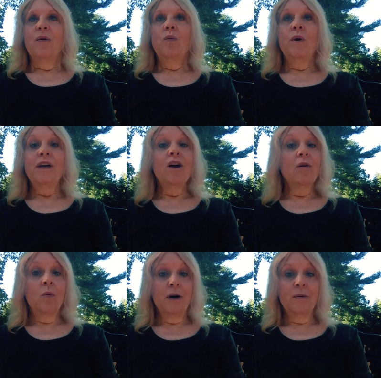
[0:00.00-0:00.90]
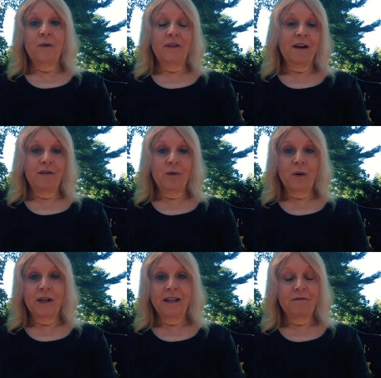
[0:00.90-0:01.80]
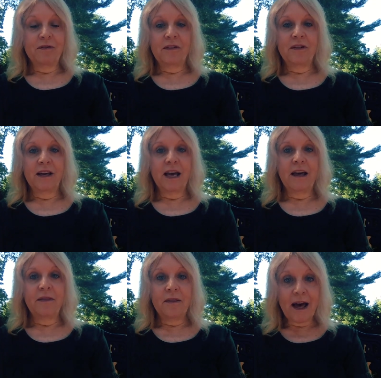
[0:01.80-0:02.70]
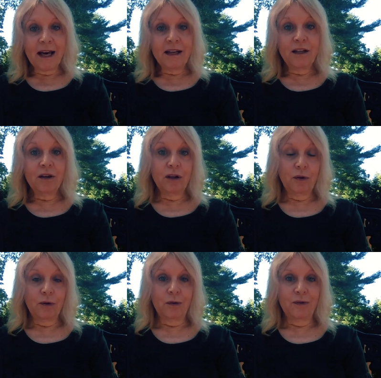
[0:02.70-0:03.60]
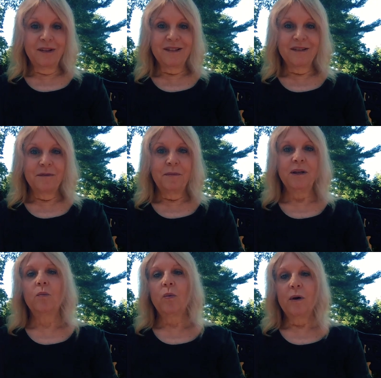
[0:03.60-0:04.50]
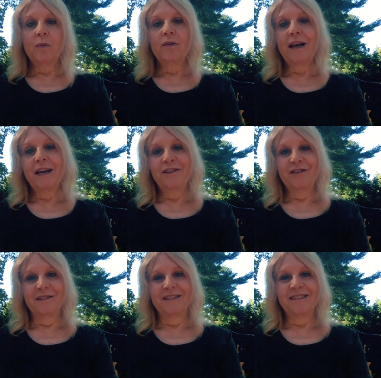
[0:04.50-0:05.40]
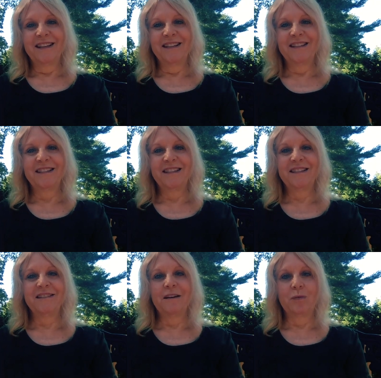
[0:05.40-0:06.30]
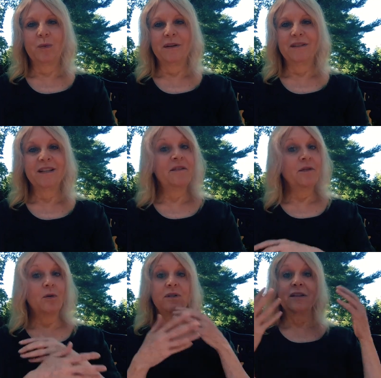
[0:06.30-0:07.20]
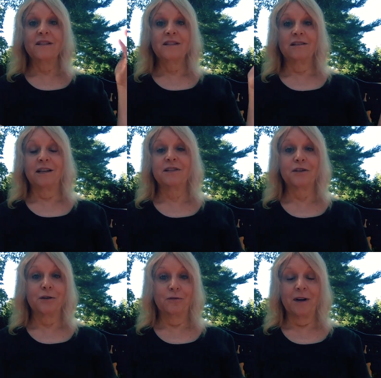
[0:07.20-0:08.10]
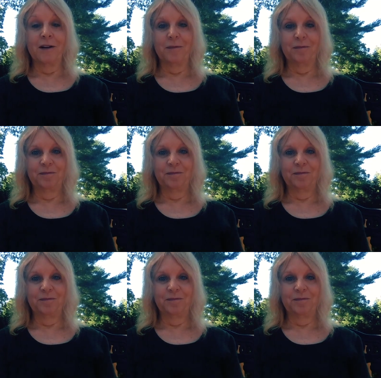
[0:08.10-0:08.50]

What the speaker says: We are one with everyone and everything, and that includes being one with angels and deceased loved ones and those in the celestial realm.